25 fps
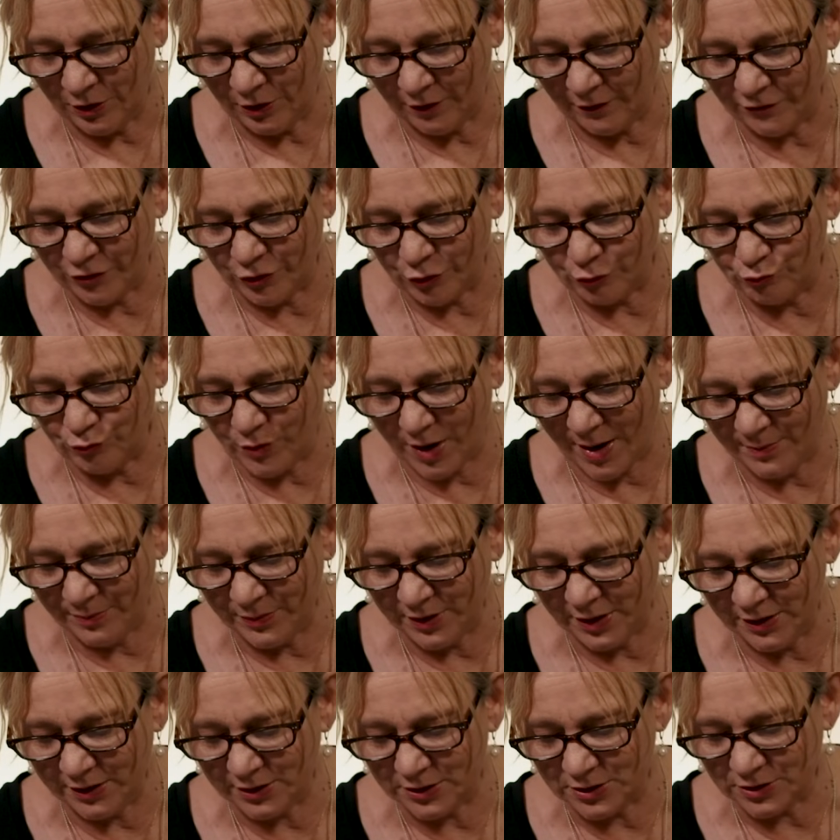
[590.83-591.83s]
of the
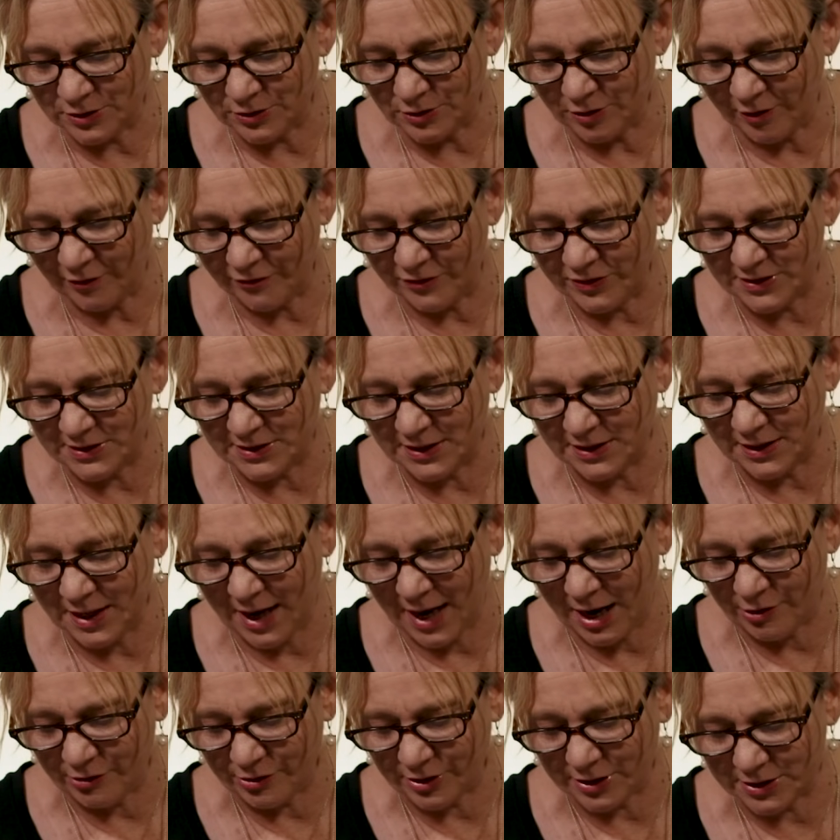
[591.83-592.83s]
remnant of his
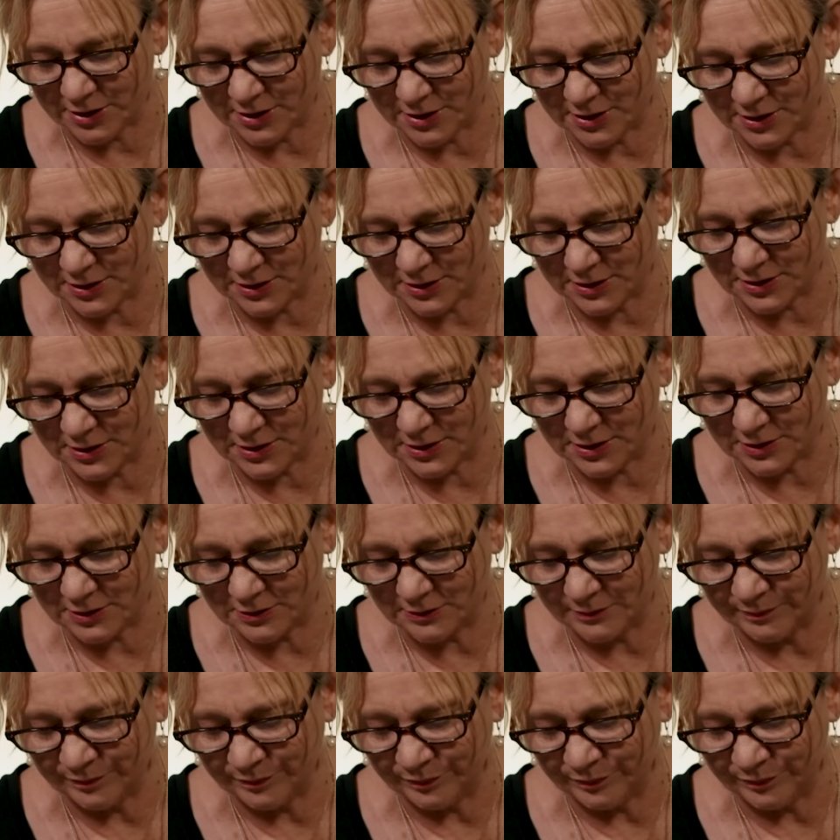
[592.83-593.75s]
inheritance?